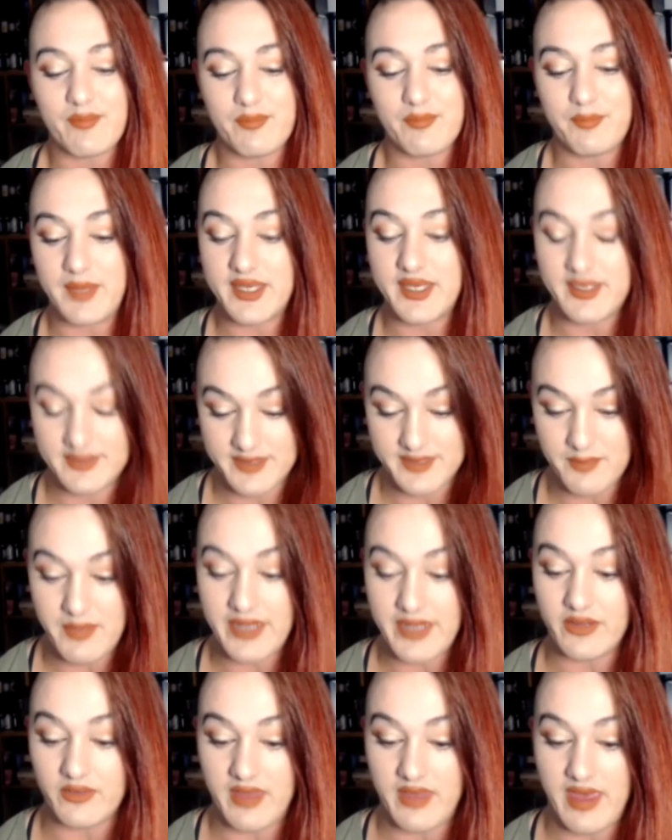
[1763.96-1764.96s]
because the
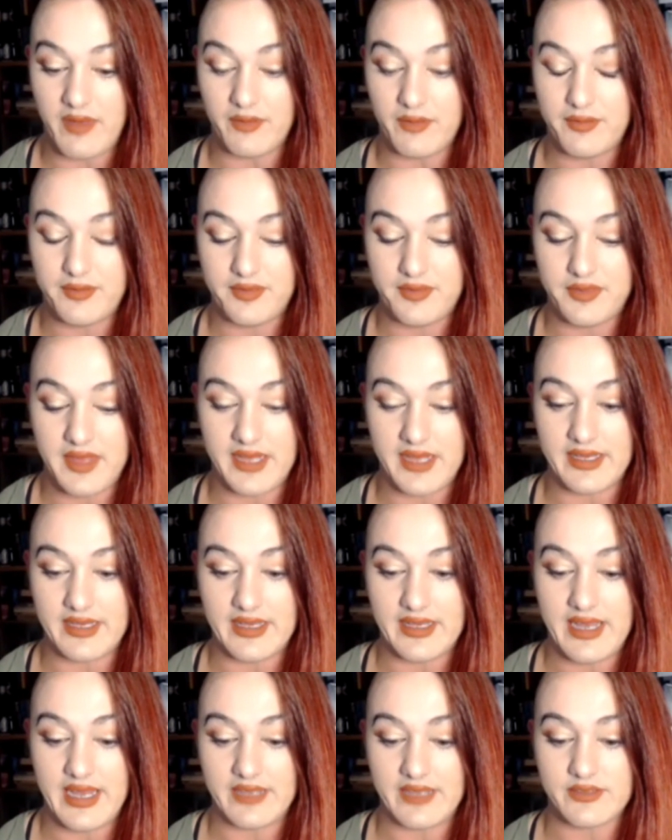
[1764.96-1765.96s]
mental health
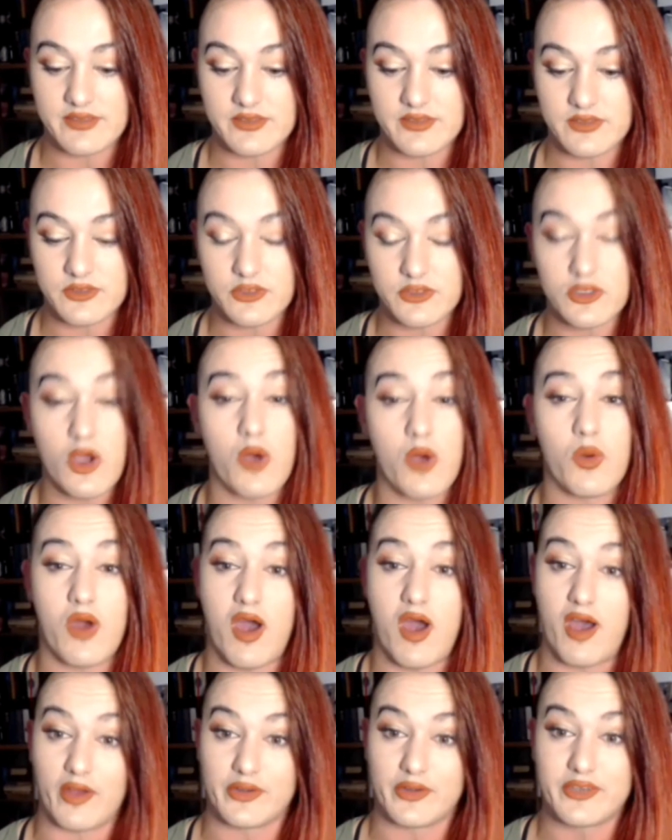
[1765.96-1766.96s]
thing is so
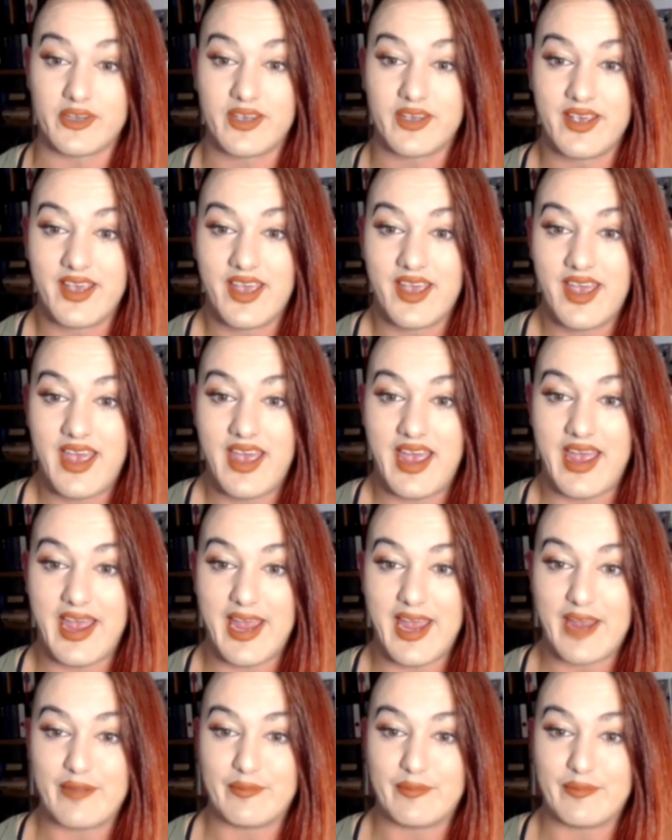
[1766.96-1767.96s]
hard.
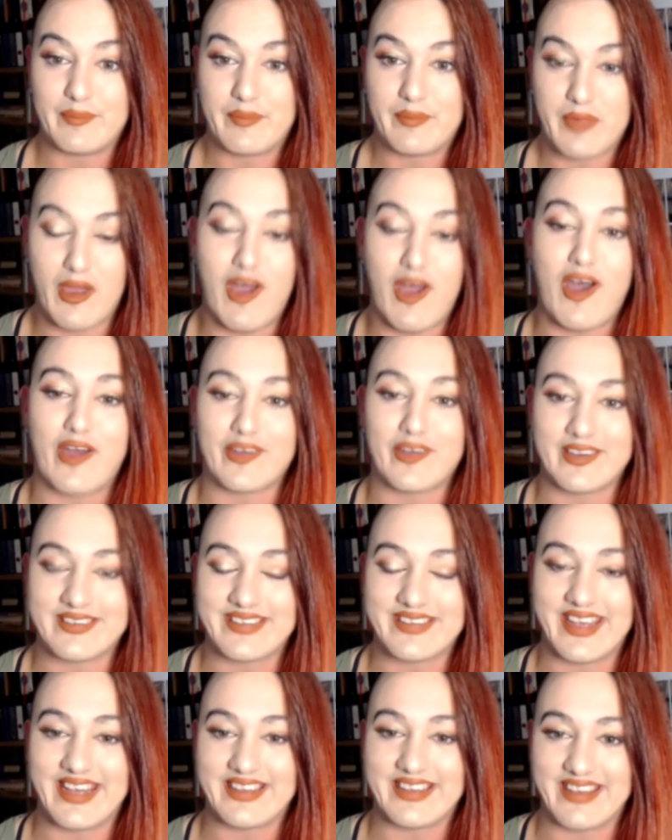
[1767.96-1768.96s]
The
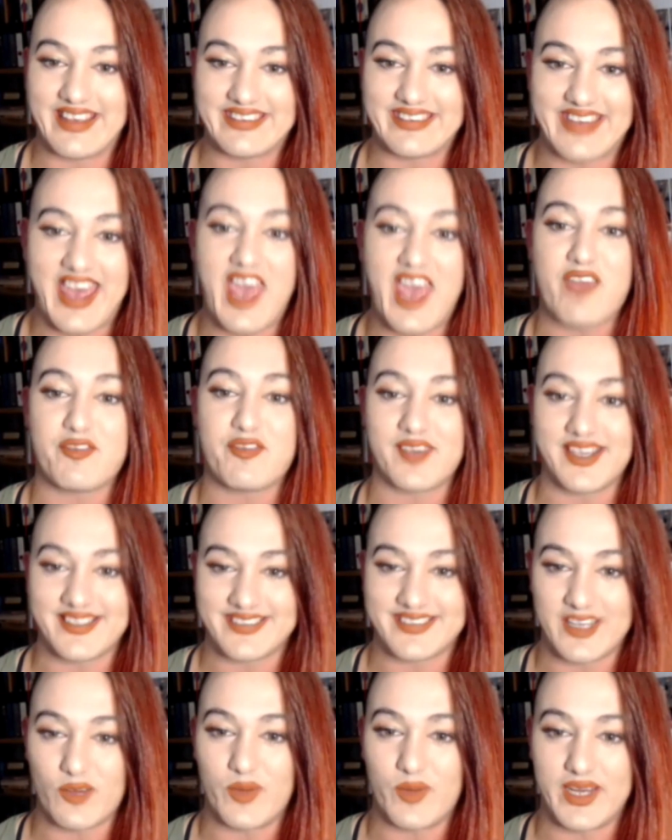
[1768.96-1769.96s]
hardest thing, the heaviest
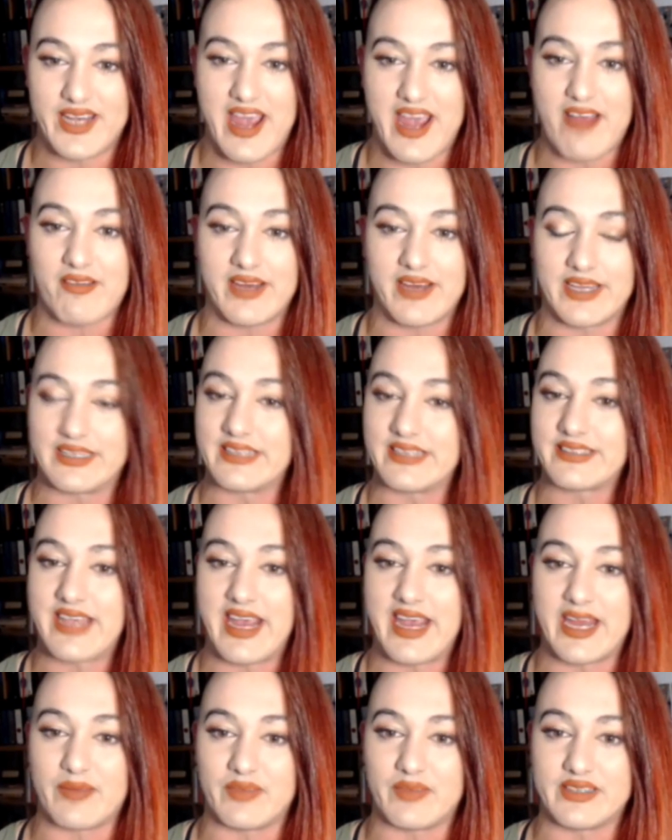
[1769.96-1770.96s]
thing we carry in this
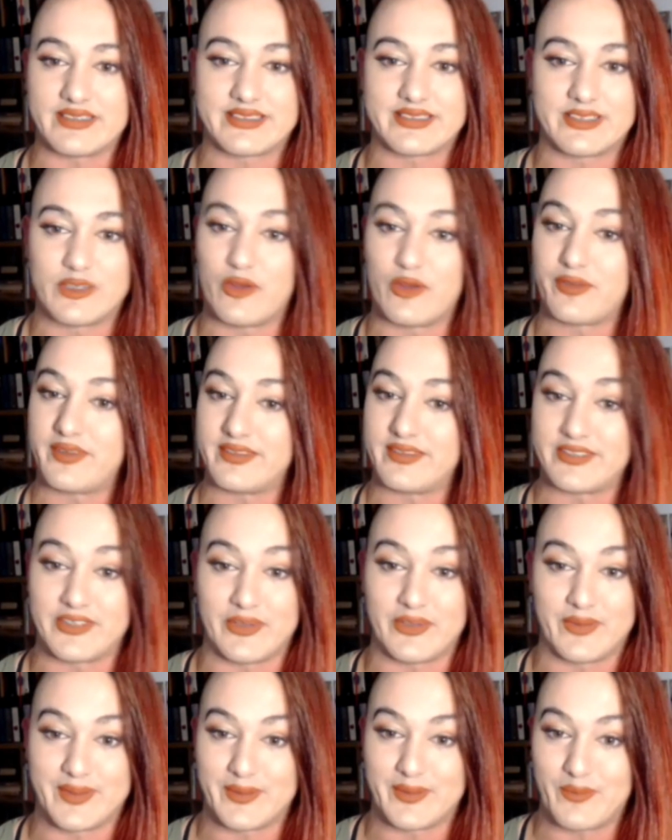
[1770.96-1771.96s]
game is nothing to
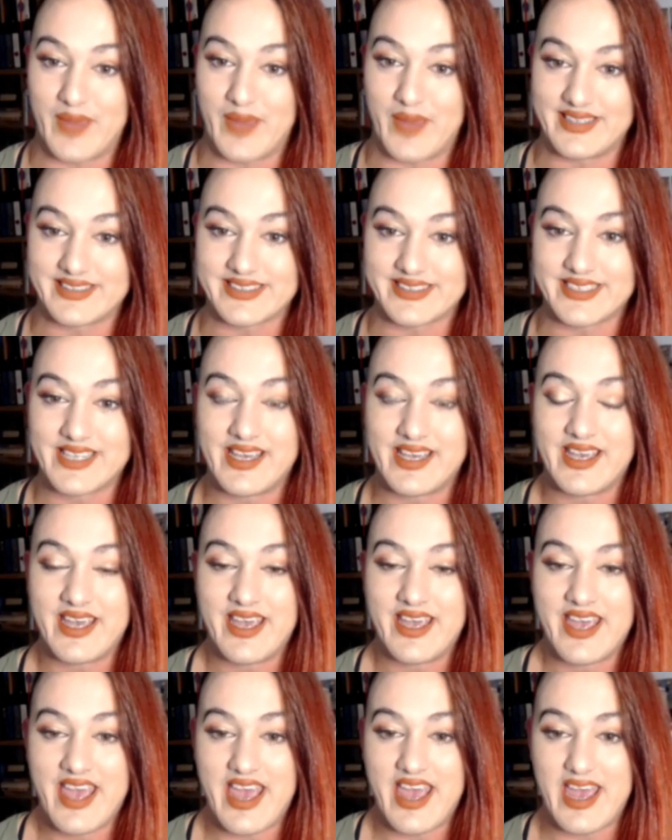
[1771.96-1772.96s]
do with the weights.
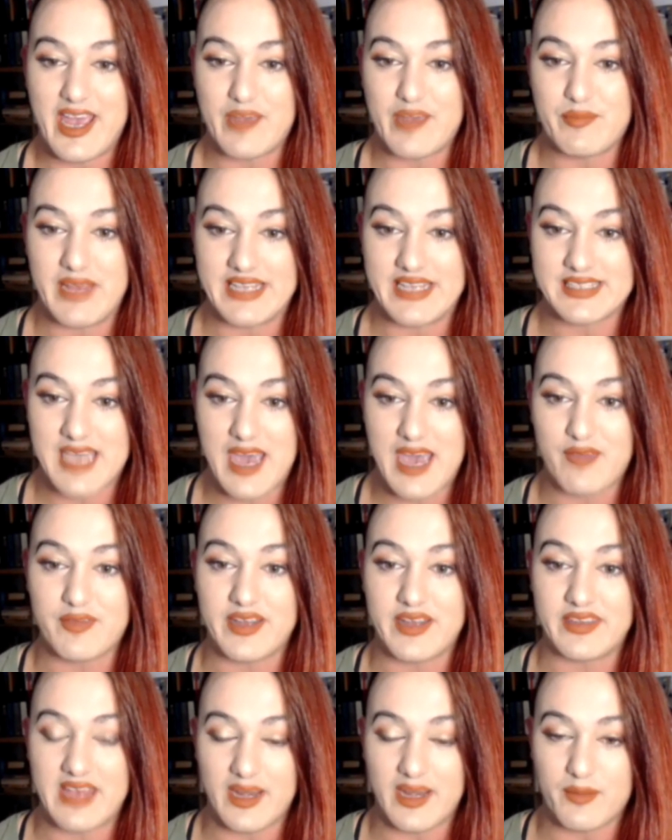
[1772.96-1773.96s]
It's
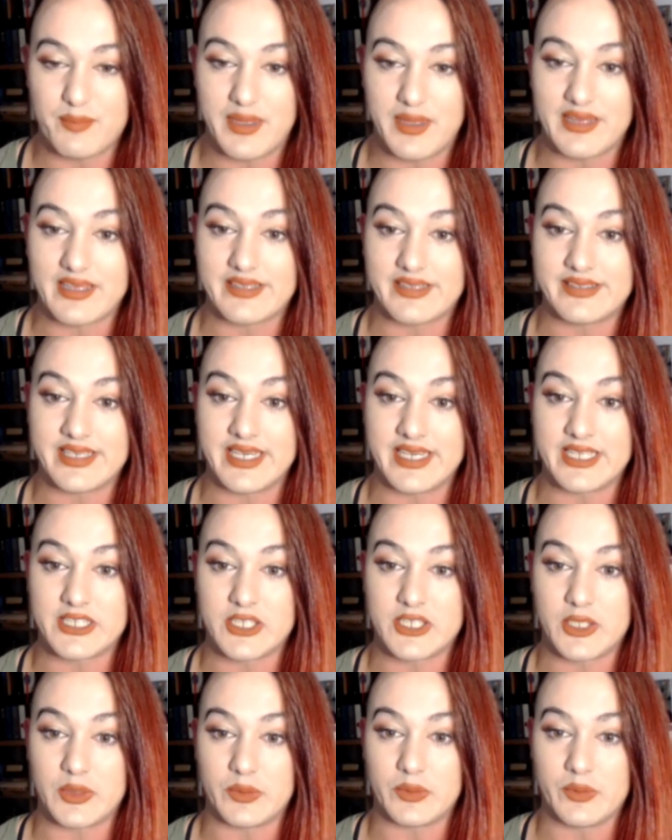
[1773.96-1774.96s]
having that ability
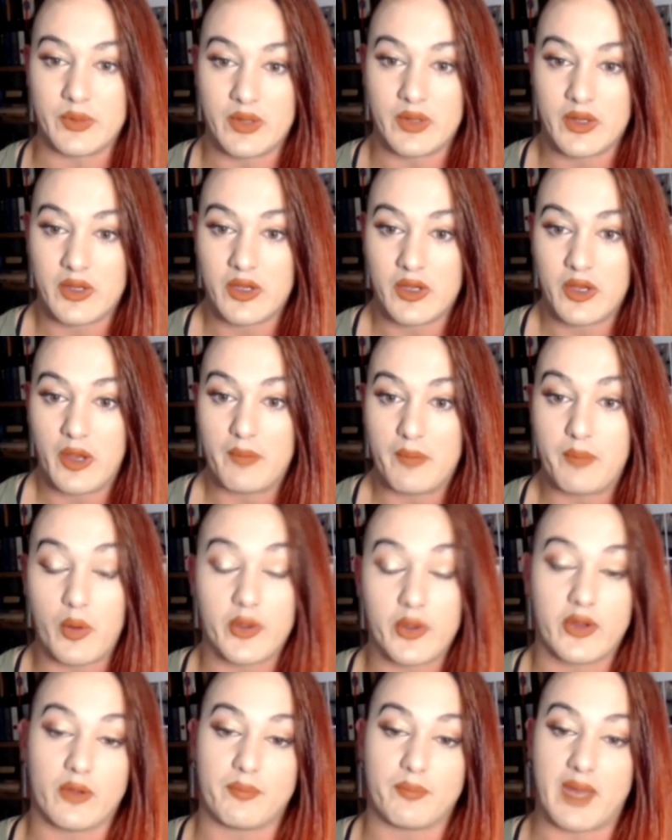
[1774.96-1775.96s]
to
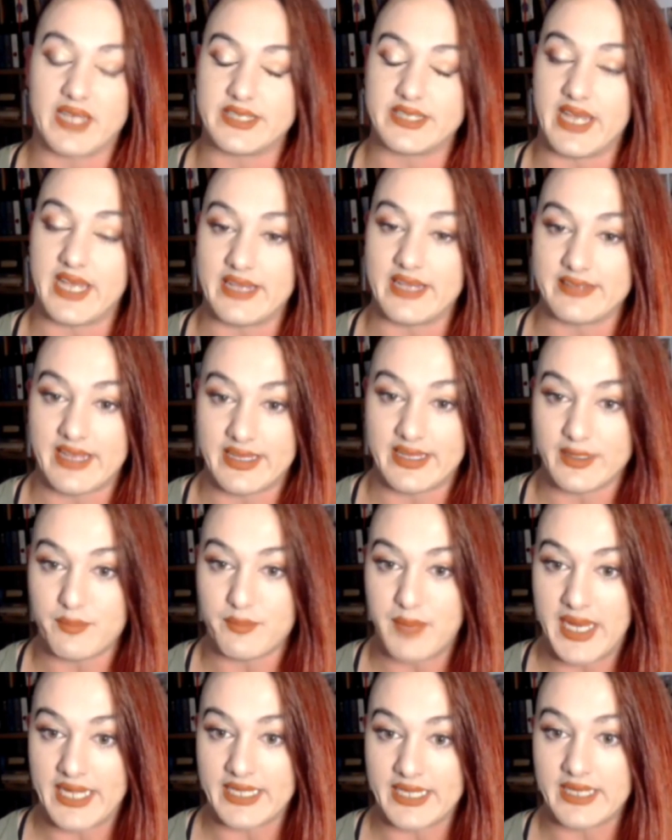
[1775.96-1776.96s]
put your bad days in the
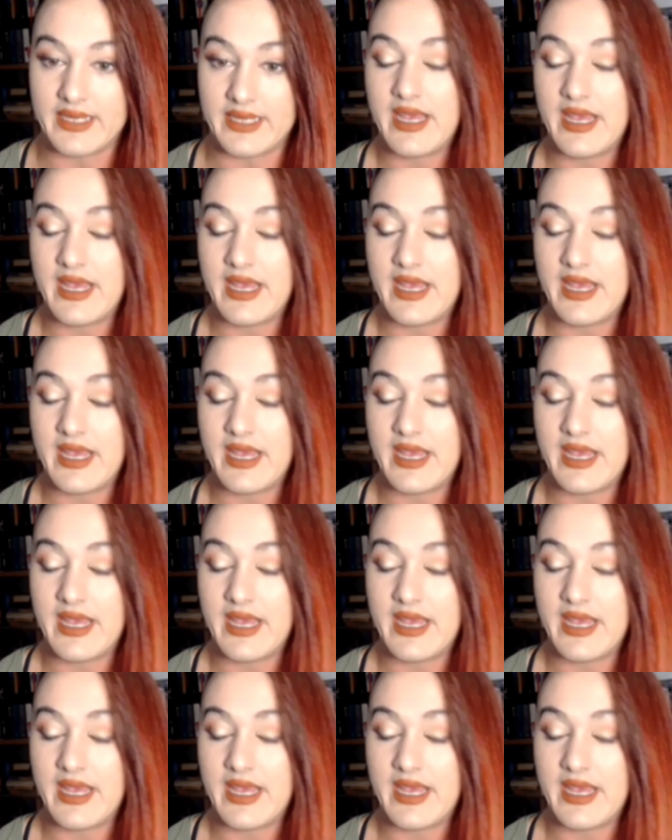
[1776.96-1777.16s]
bin,